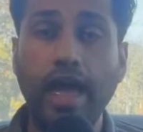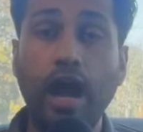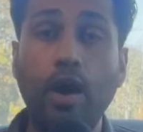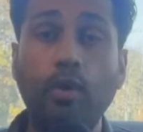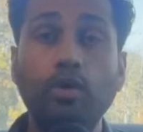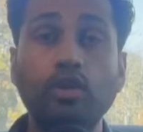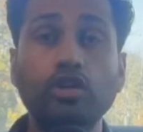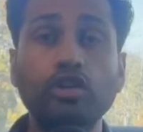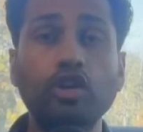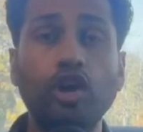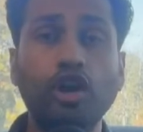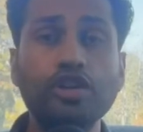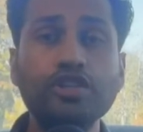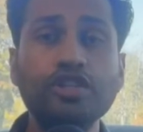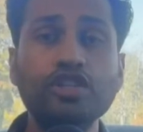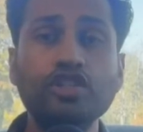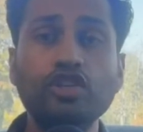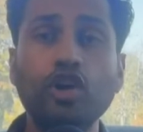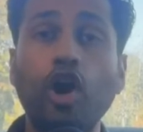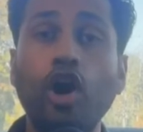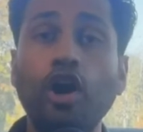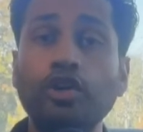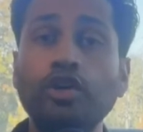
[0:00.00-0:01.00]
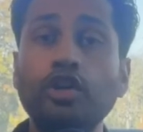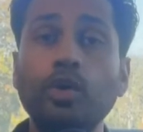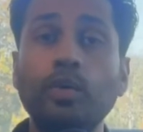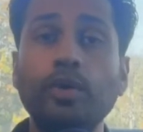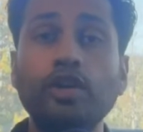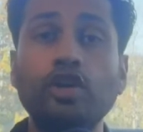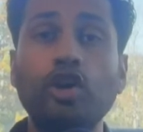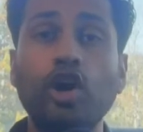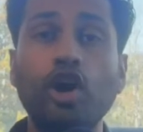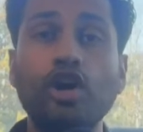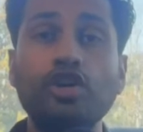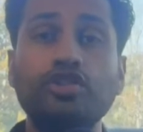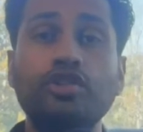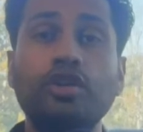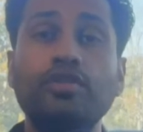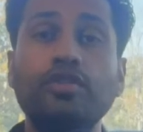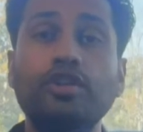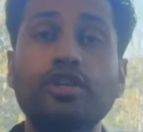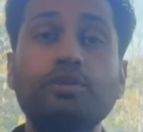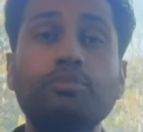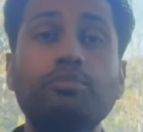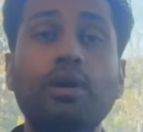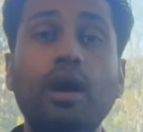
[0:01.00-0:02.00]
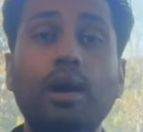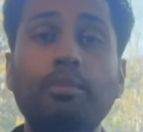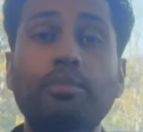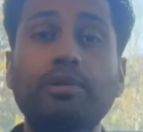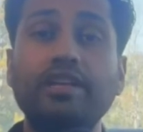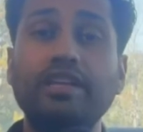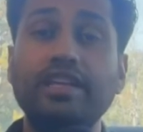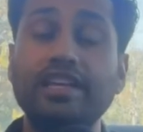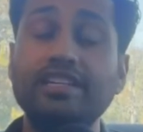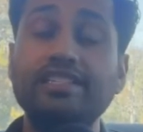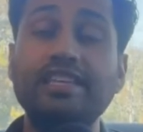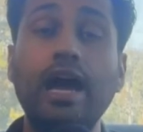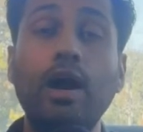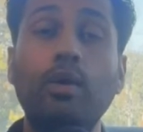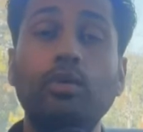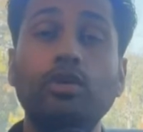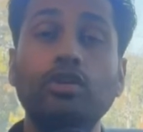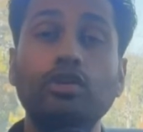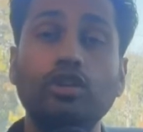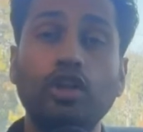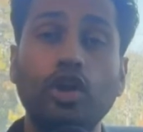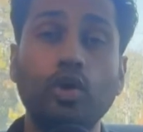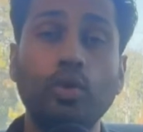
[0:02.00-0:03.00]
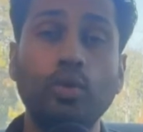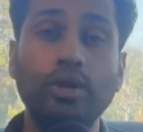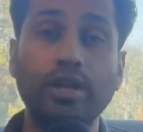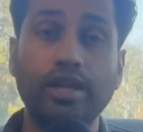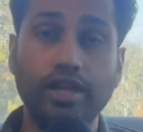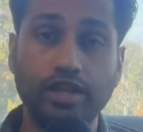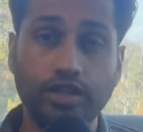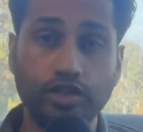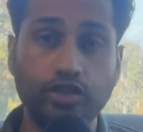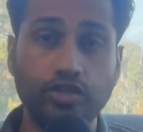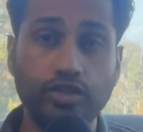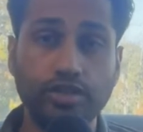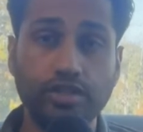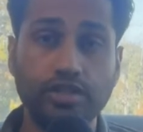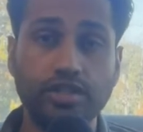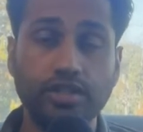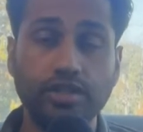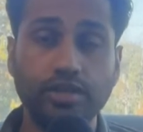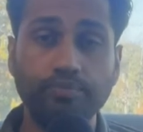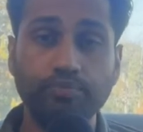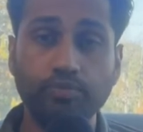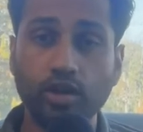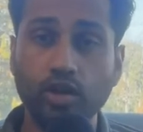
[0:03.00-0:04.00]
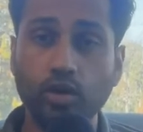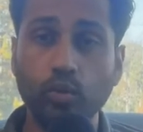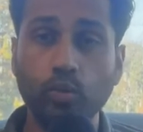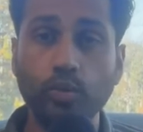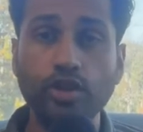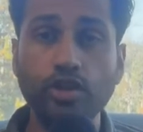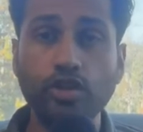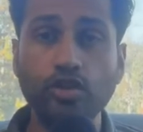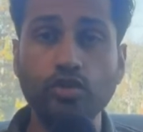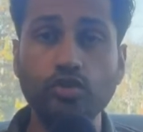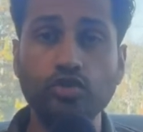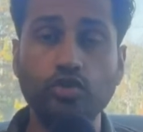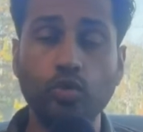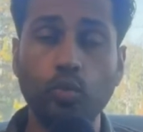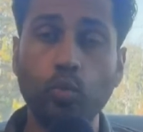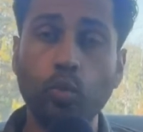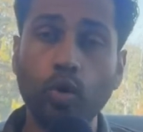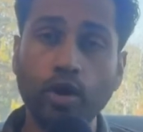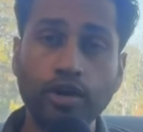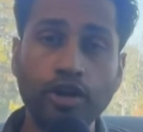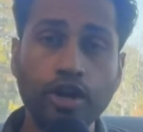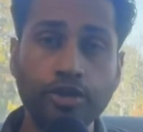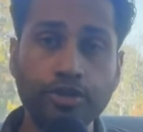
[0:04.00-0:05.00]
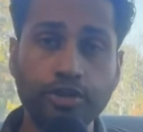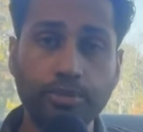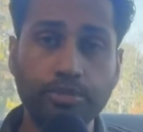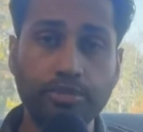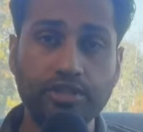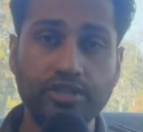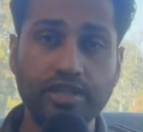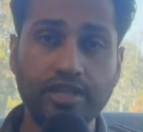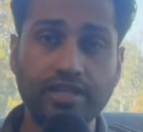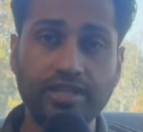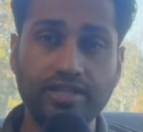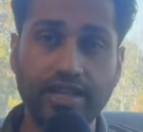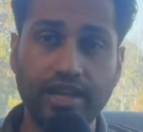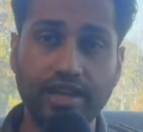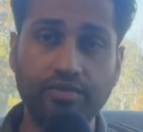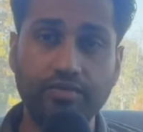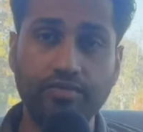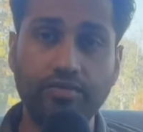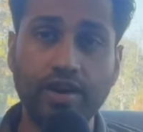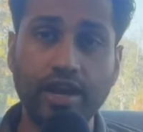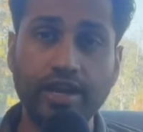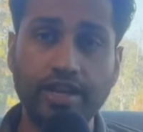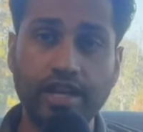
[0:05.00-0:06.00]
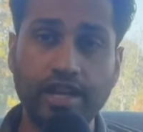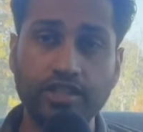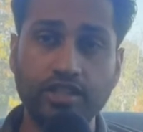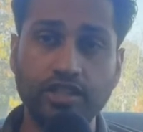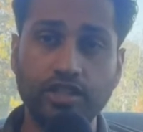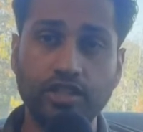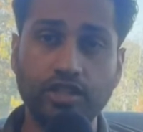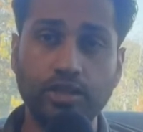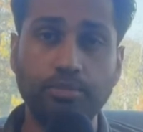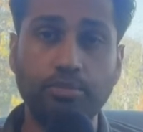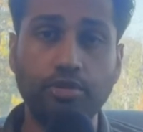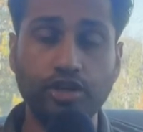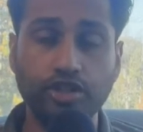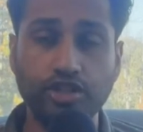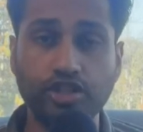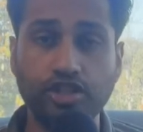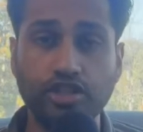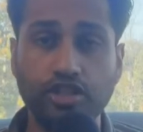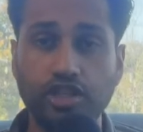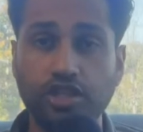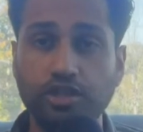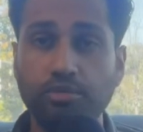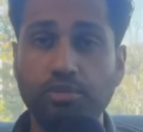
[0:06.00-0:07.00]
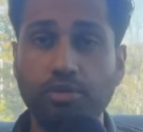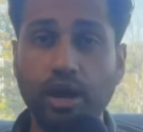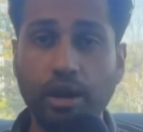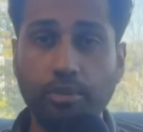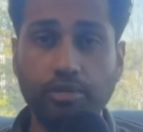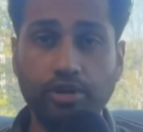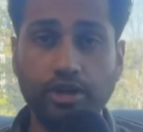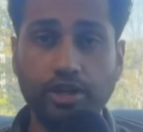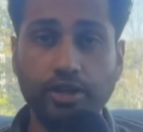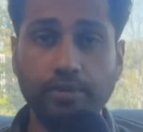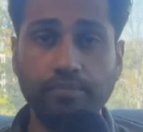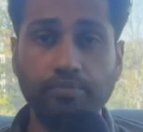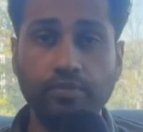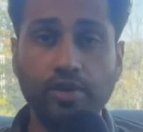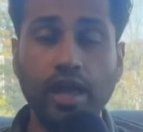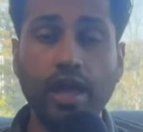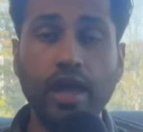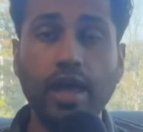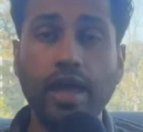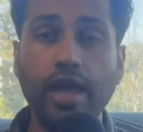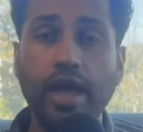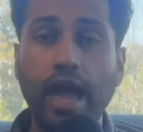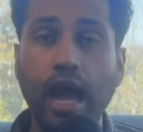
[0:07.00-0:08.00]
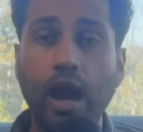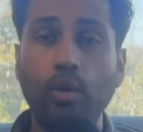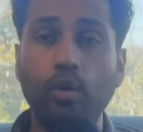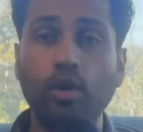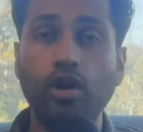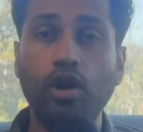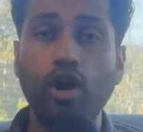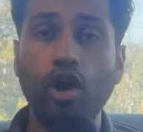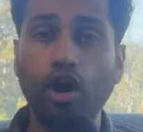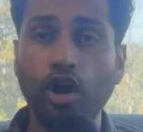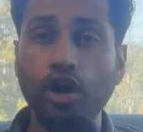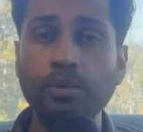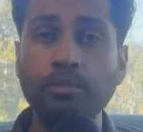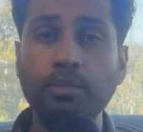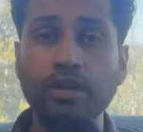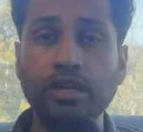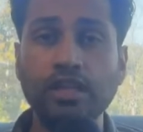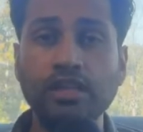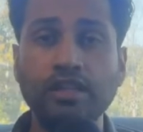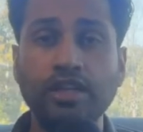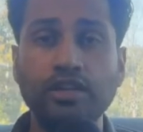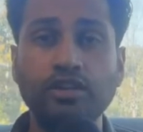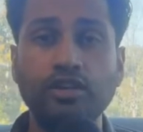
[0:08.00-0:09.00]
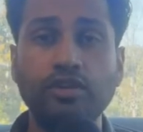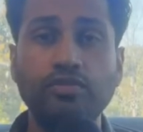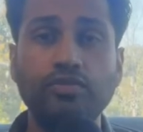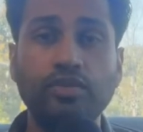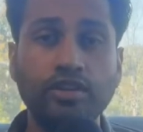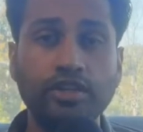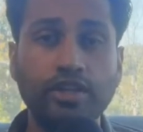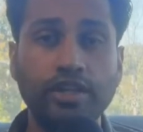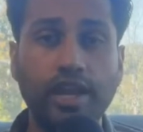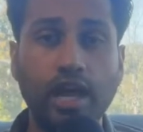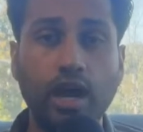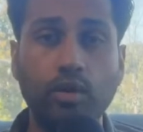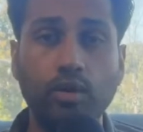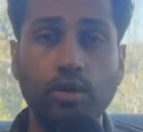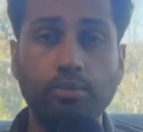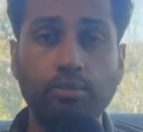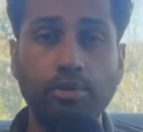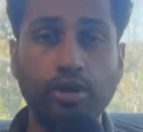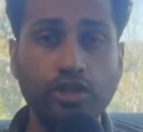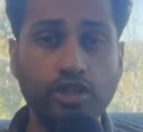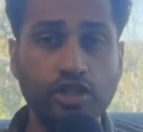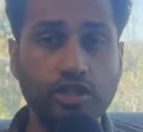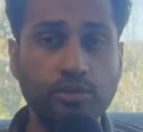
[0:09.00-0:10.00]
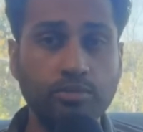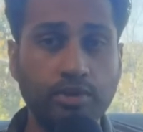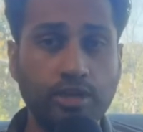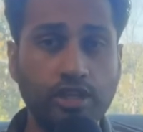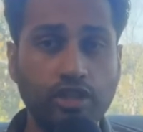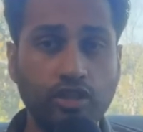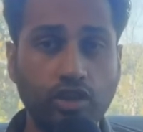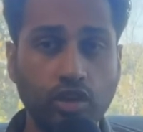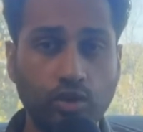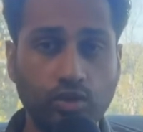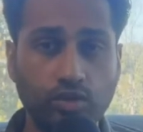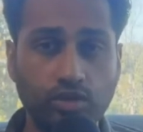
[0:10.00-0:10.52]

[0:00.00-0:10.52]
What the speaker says: Our largest ongoing cost on this property is our loan interest. We used 100% debt financing to purchase this property. Our hard money lender funded our purchase money loan